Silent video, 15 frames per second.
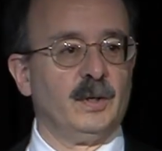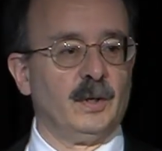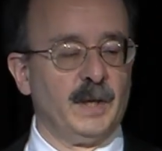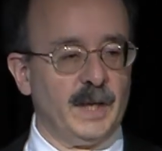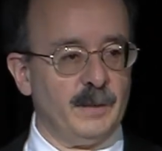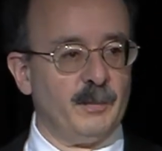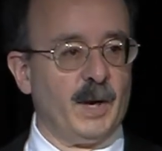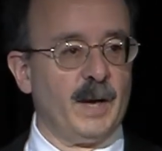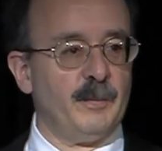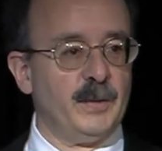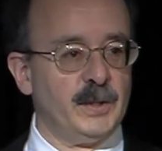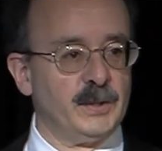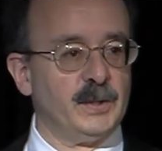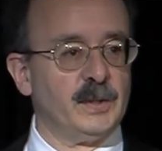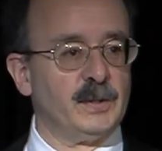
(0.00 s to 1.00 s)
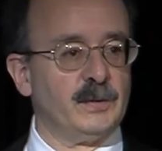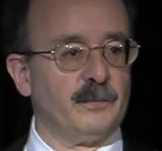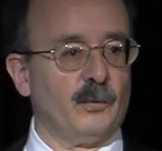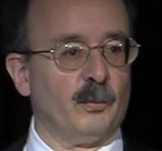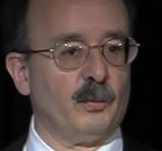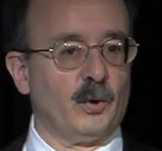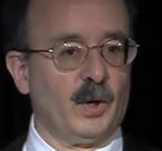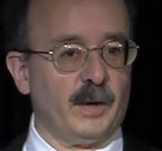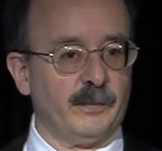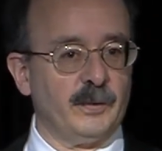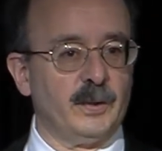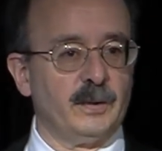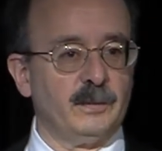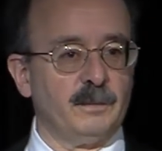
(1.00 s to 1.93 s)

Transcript: led by business for profit.